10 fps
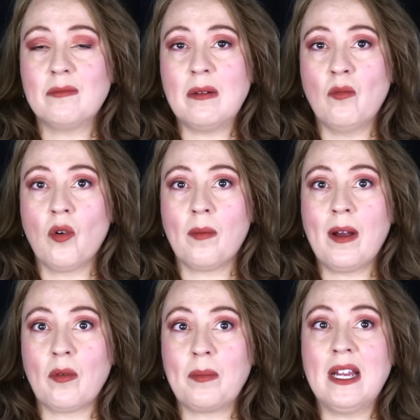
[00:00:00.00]
to be more
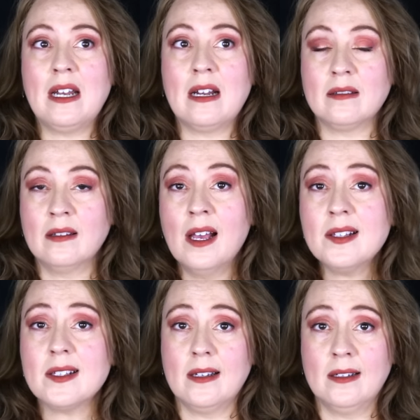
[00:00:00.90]
about repeating a
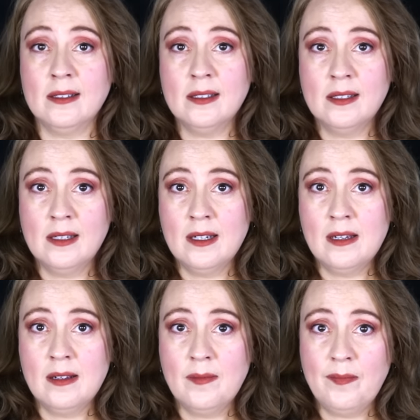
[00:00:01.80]
lesson
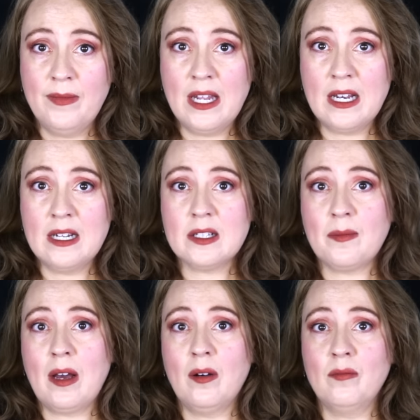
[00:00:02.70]
than it is
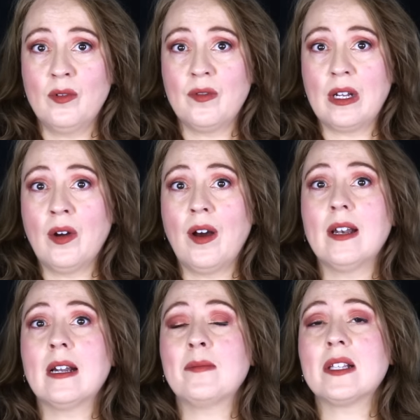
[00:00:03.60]
about moving on.
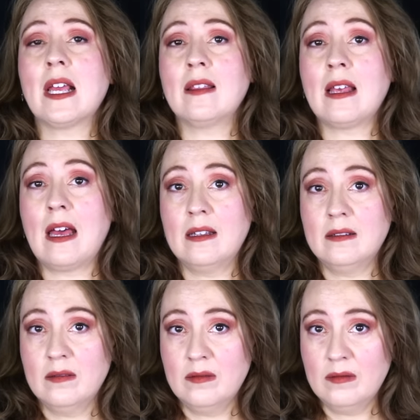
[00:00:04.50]
And I'm saying that
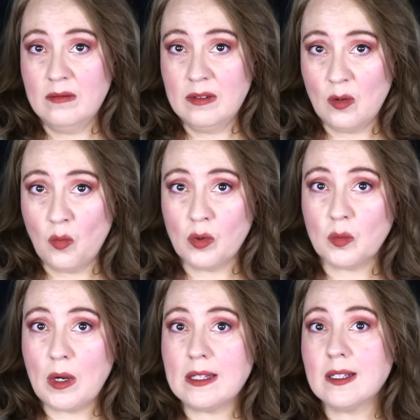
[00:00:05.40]
in a
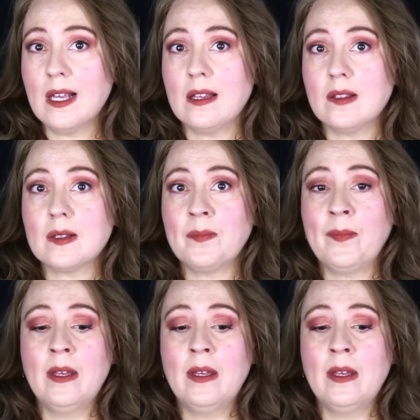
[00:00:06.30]
worldwide sense.